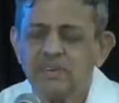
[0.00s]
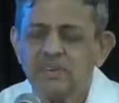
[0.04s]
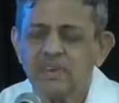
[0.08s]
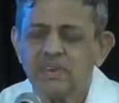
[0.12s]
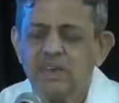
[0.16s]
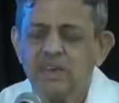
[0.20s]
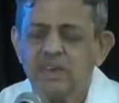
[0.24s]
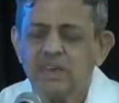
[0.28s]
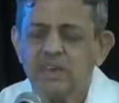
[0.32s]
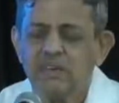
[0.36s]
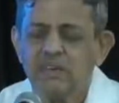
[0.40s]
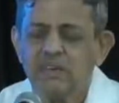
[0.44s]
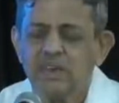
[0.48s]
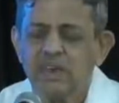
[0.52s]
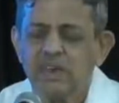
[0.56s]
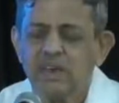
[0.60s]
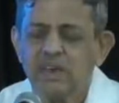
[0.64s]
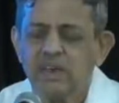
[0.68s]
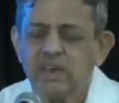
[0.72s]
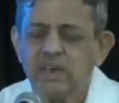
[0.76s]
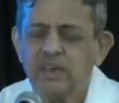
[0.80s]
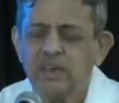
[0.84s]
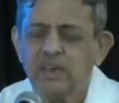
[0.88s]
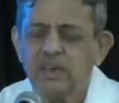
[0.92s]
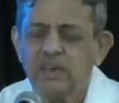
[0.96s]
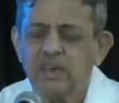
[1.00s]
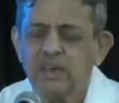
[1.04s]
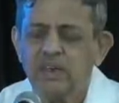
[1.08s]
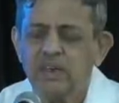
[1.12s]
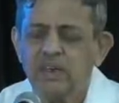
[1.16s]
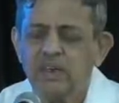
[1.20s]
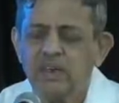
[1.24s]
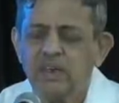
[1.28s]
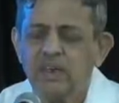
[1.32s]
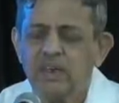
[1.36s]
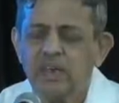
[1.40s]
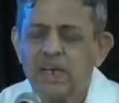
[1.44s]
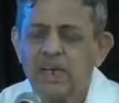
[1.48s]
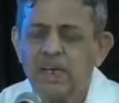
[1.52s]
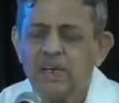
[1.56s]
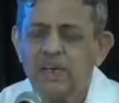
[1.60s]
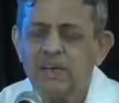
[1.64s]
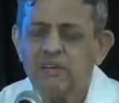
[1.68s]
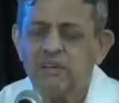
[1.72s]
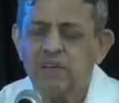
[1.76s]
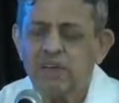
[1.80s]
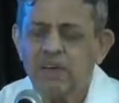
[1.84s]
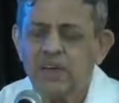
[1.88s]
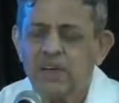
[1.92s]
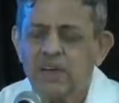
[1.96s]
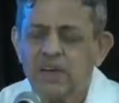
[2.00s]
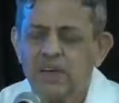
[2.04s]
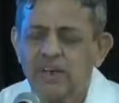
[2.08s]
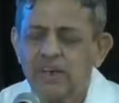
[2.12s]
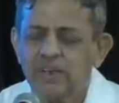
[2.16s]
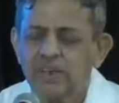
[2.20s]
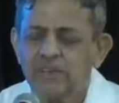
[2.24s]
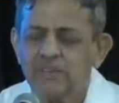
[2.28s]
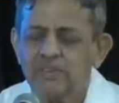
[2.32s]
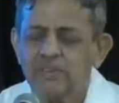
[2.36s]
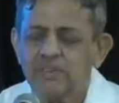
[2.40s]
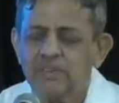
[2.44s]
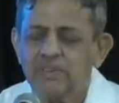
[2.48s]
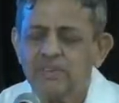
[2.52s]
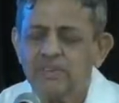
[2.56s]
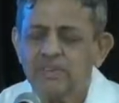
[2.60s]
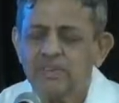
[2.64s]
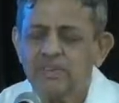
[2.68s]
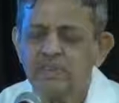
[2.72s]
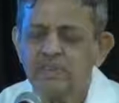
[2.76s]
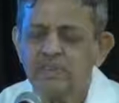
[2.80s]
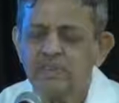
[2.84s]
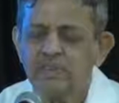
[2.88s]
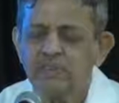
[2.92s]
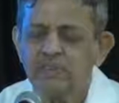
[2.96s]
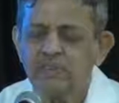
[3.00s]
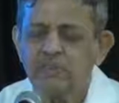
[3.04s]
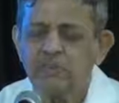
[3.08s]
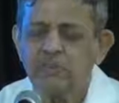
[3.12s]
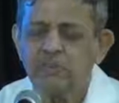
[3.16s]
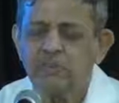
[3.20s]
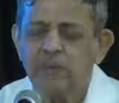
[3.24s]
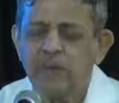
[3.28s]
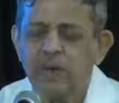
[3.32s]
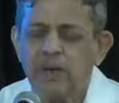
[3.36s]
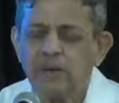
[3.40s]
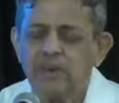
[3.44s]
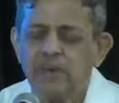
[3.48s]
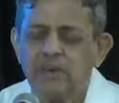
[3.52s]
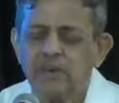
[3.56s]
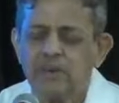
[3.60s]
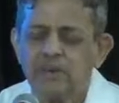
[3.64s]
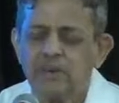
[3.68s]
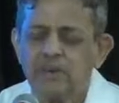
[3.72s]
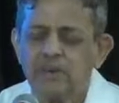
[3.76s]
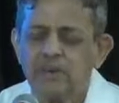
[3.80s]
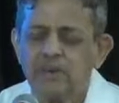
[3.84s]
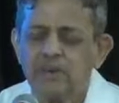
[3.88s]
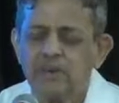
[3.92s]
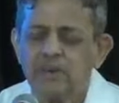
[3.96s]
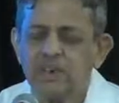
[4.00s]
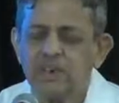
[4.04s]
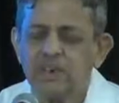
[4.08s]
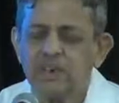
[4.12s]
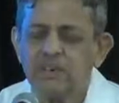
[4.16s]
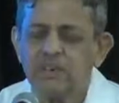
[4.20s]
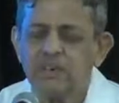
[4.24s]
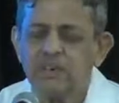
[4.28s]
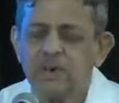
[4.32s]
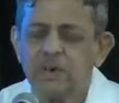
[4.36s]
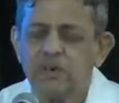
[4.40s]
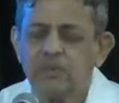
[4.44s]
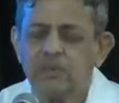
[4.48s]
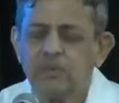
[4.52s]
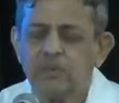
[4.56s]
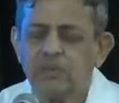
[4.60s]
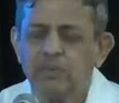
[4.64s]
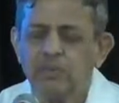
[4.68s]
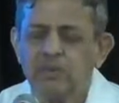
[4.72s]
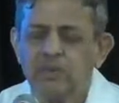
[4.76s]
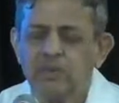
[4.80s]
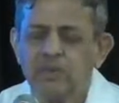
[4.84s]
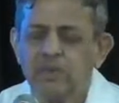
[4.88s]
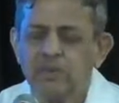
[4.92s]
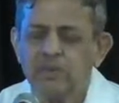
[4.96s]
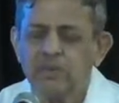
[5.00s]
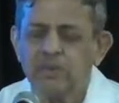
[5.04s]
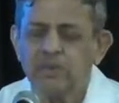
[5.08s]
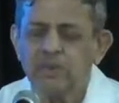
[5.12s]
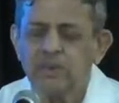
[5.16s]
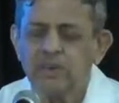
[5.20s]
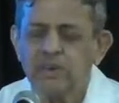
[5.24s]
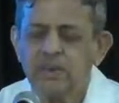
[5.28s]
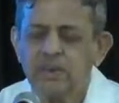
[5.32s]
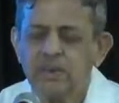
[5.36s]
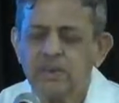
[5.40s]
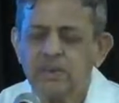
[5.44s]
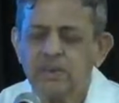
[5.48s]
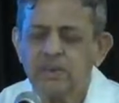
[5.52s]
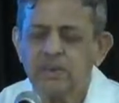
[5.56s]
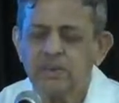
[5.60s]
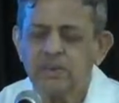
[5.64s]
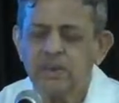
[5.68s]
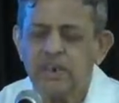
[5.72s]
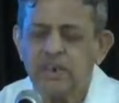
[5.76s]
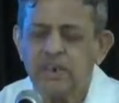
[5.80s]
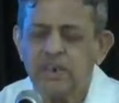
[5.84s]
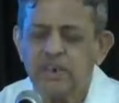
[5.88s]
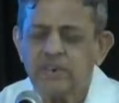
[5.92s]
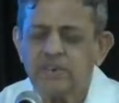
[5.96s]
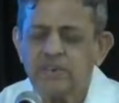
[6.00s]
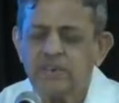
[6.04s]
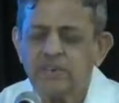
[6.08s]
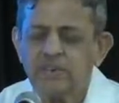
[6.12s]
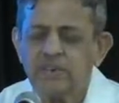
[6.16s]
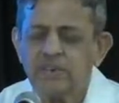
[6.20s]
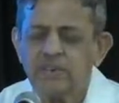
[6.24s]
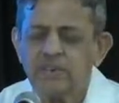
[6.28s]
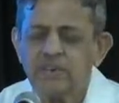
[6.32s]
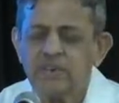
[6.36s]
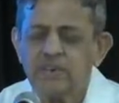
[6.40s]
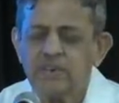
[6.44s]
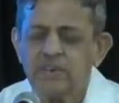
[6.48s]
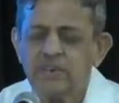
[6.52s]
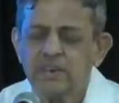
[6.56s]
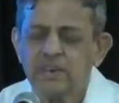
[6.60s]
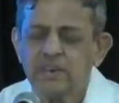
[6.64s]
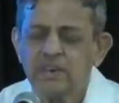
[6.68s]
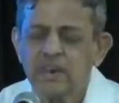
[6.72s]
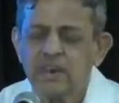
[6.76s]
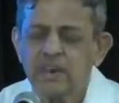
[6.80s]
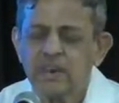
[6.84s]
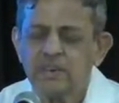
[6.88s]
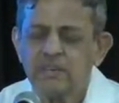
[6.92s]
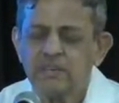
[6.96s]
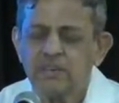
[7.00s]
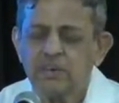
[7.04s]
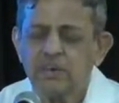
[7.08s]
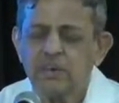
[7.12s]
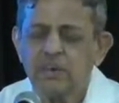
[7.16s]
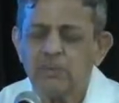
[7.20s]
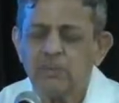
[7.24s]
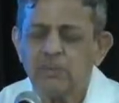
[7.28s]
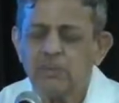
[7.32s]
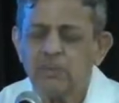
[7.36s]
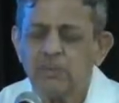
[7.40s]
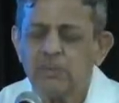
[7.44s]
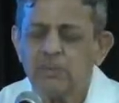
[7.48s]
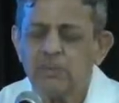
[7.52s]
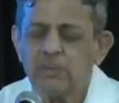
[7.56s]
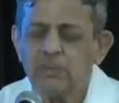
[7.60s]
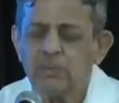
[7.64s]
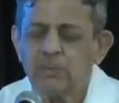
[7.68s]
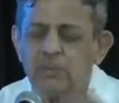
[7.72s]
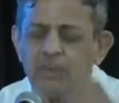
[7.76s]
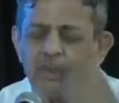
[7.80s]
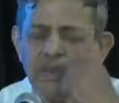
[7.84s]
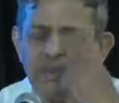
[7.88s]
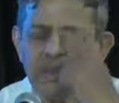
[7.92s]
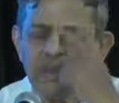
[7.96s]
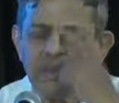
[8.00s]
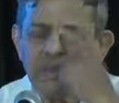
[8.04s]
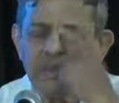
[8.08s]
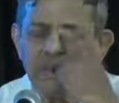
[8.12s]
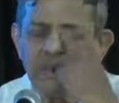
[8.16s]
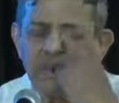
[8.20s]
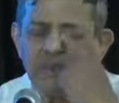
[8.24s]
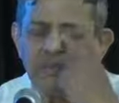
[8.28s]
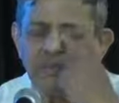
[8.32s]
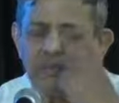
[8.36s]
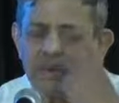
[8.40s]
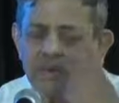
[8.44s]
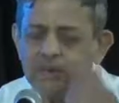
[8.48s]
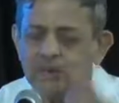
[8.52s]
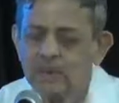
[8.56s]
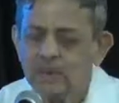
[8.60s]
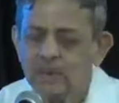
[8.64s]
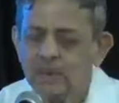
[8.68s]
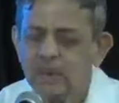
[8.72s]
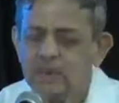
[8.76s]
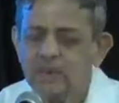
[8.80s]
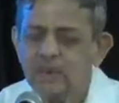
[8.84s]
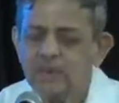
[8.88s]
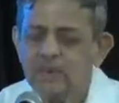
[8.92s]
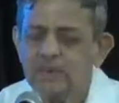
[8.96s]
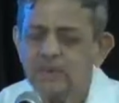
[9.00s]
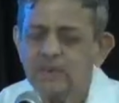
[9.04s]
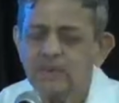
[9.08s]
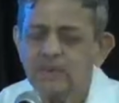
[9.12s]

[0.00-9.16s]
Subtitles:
the ultimate reality behind, which manifests in the form of various states and wonderful Vindhya and Himachal,